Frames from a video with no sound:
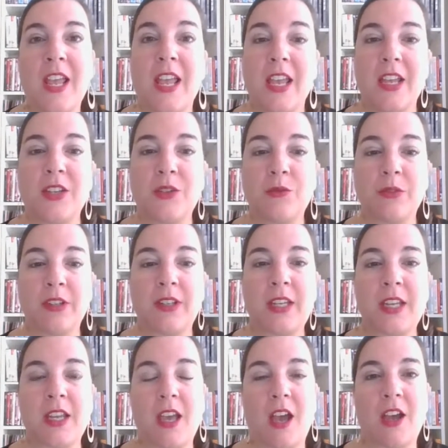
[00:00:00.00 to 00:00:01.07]
is
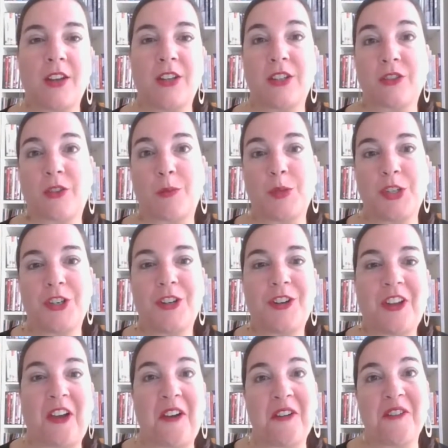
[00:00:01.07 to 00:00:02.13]
really a description
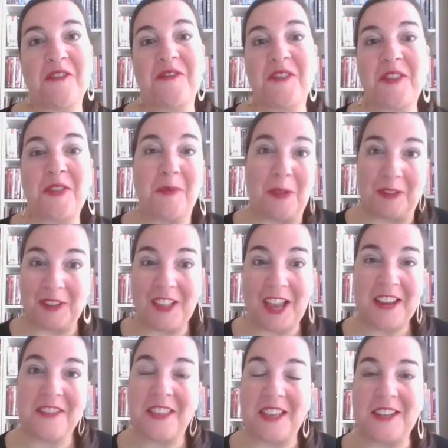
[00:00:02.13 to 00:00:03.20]
of the perfect
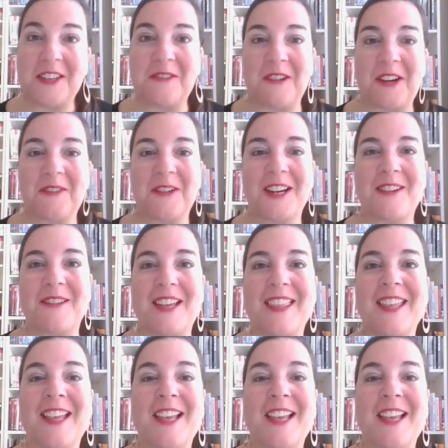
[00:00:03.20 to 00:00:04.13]
client that you want to work with.